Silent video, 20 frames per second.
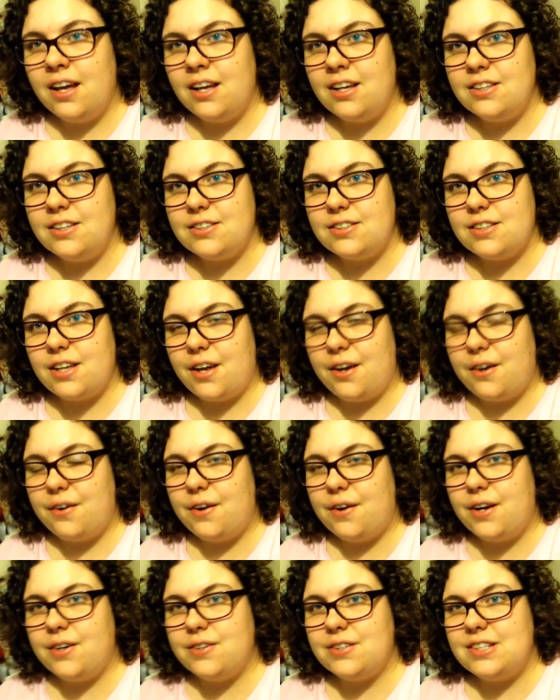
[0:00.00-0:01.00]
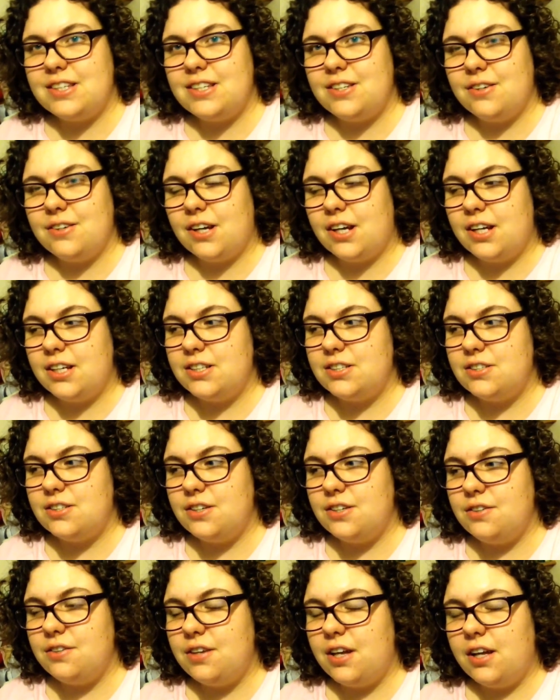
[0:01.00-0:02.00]
So, I'll see you guys
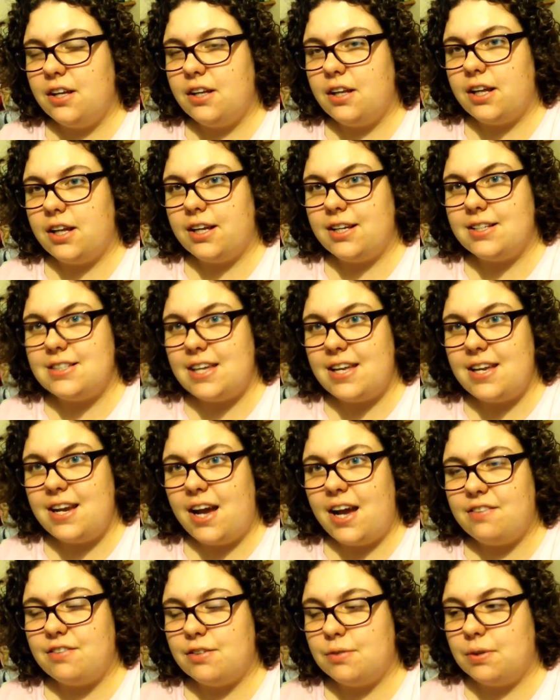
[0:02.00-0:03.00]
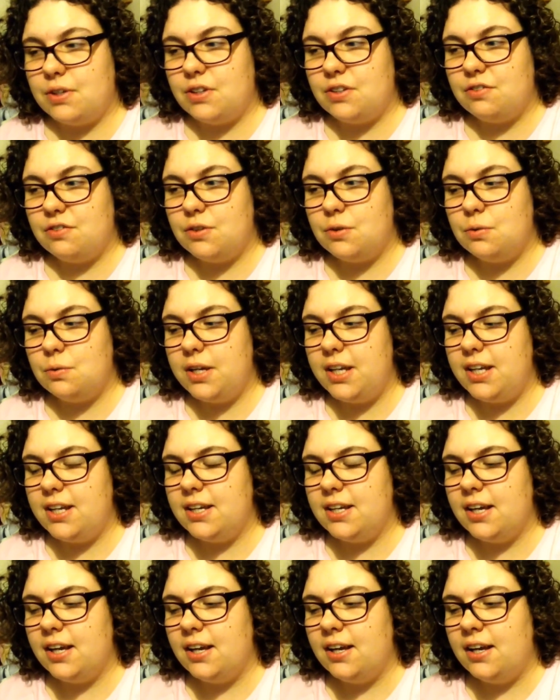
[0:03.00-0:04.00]
soon. Like I say, have a wonderful
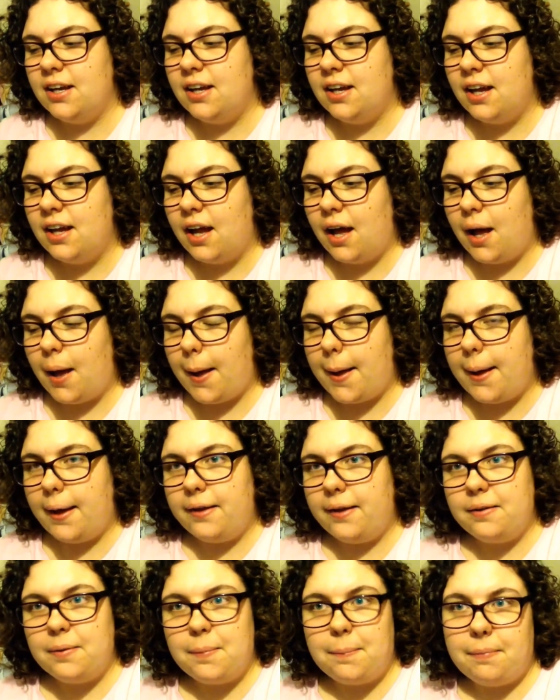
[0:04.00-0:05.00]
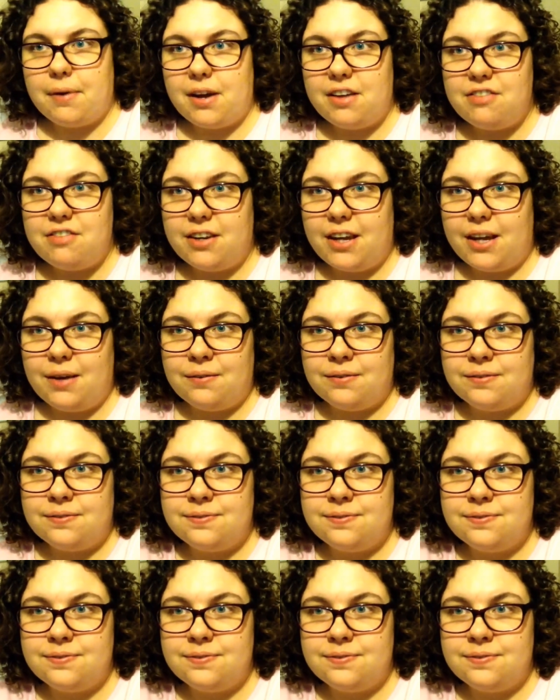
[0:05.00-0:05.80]
week, and bye for now.